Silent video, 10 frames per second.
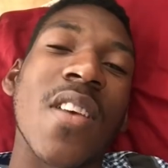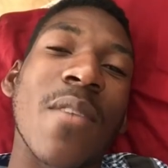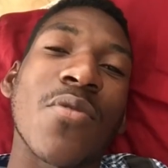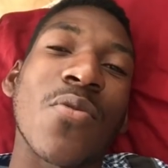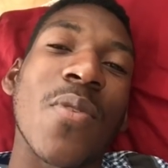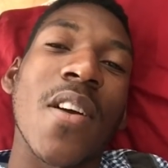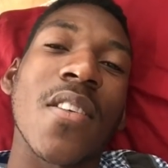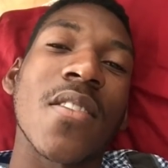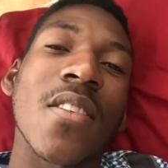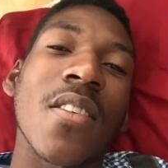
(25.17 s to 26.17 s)
time to
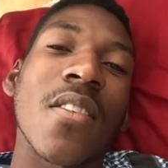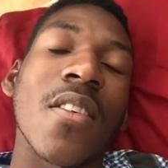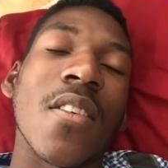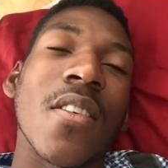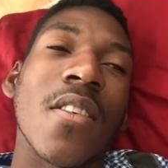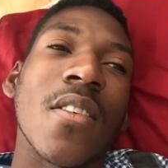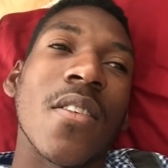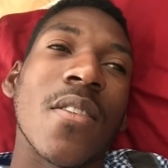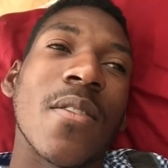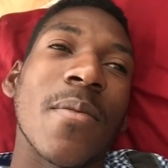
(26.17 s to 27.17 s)
waste.
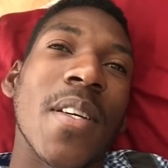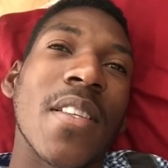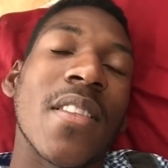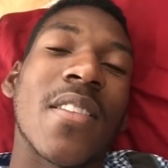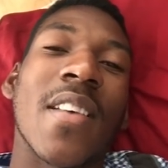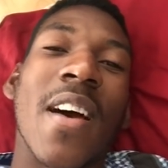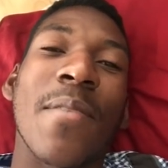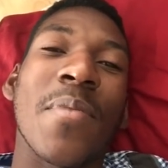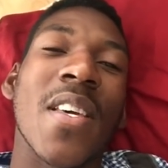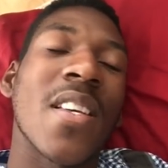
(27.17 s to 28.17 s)
Man, the
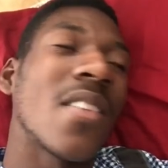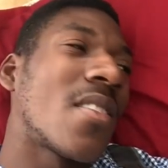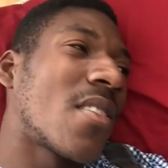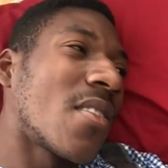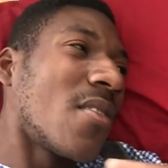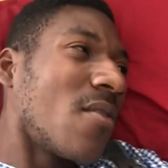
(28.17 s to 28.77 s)
time is